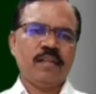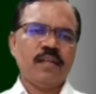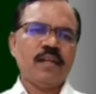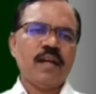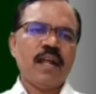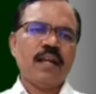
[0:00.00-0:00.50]

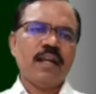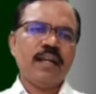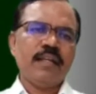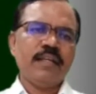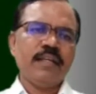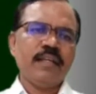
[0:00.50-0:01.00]

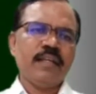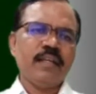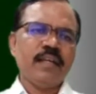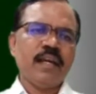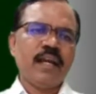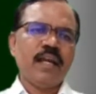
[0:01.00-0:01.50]
Already
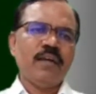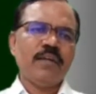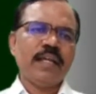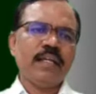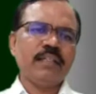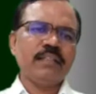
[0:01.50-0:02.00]
I have
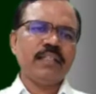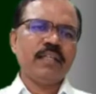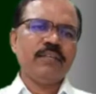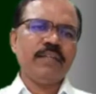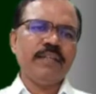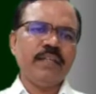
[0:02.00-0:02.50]
taken
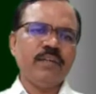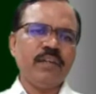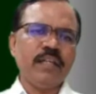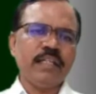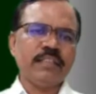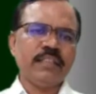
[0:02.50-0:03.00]
7 video
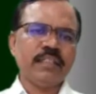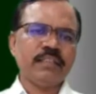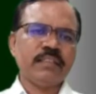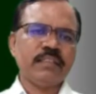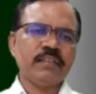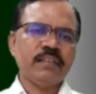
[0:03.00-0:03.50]

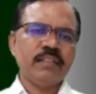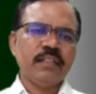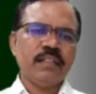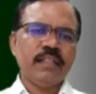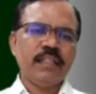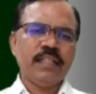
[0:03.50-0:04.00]
lectures.
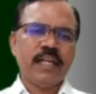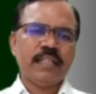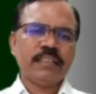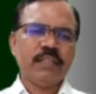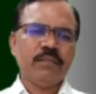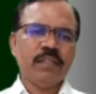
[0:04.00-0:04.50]
In that
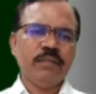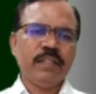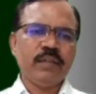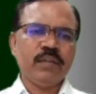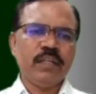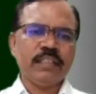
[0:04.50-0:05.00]
7
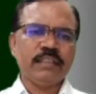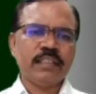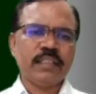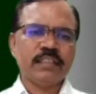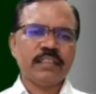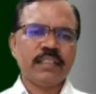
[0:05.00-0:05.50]
video
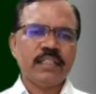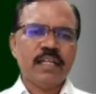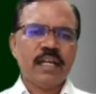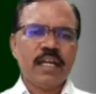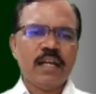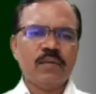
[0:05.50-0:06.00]
lectures
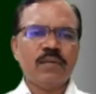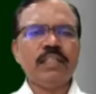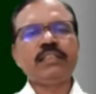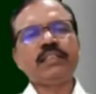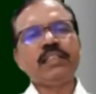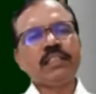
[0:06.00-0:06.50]
I have
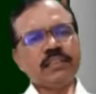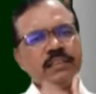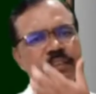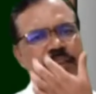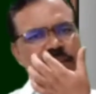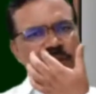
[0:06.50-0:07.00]
discussed
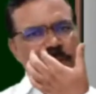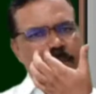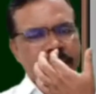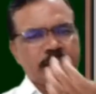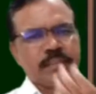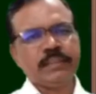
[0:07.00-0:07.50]
these
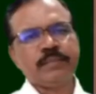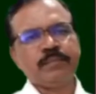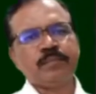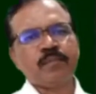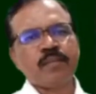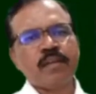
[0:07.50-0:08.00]
topics,
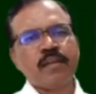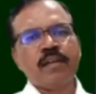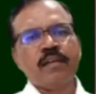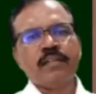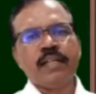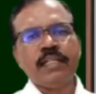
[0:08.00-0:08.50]

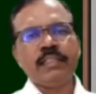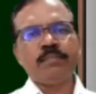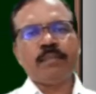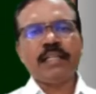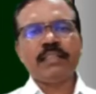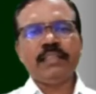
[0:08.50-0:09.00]
that is
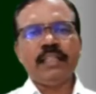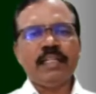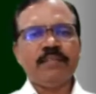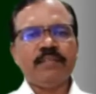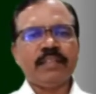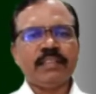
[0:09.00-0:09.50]
partial
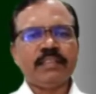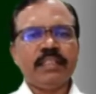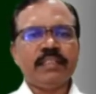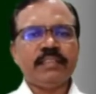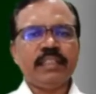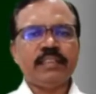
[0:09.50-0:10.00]

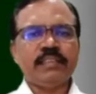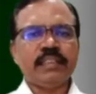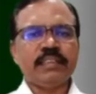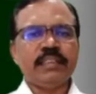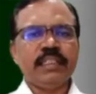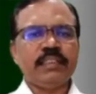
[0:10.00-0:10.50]
differentiation,
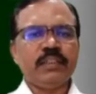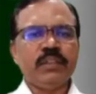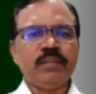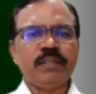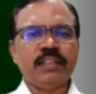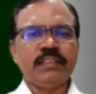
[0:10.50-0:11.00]
successive
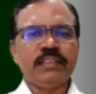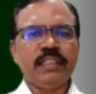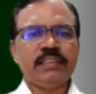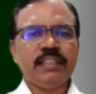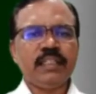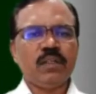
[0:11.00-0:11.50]

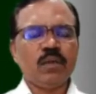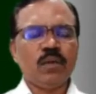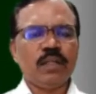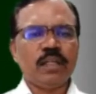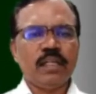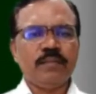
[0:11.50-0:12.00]
differentiation,
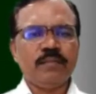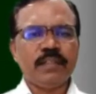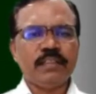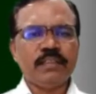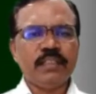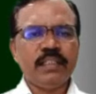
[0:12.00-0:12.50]
total
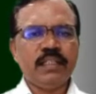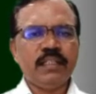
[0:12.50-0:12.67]
differential,